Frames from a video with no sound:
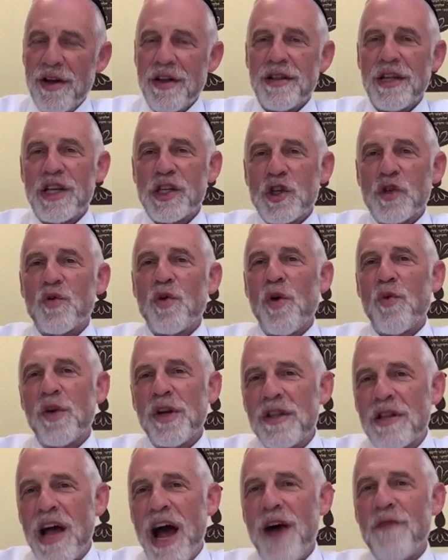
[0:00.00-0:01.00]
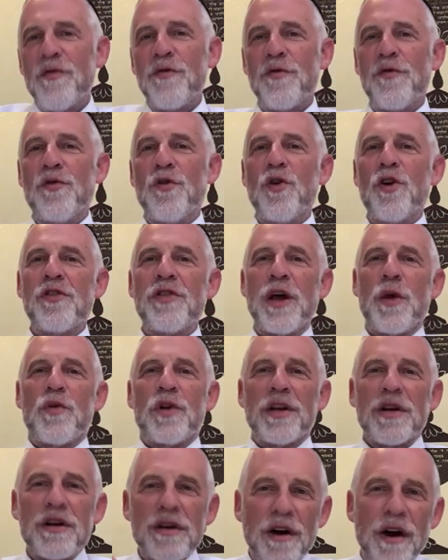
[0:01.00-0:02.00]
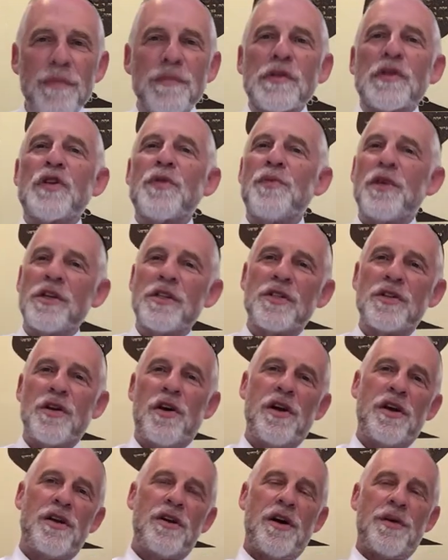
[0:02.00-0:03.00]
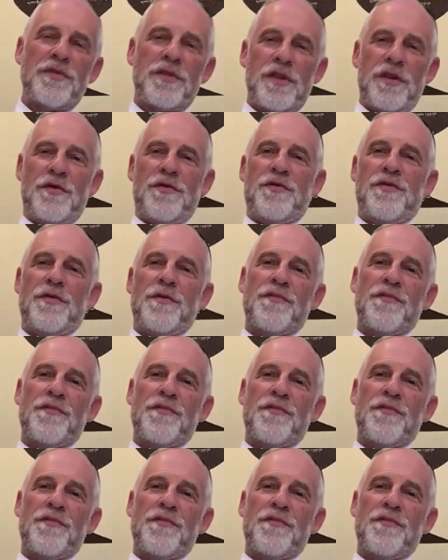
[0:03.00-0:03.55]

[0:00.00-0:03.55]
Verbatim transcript: This is what we daven for, that when it comes to Mitzoi Yom Tif,